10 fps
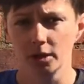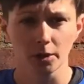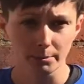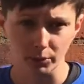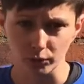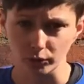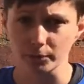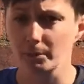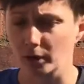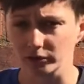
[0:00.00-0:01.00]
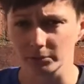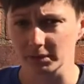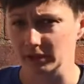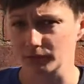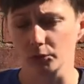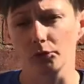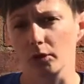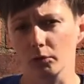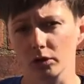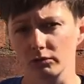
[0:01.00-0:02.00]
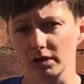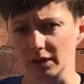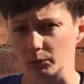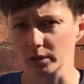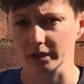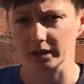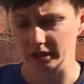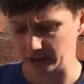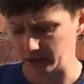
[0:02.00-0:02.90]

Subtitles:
bored, possibly if you're not currently working,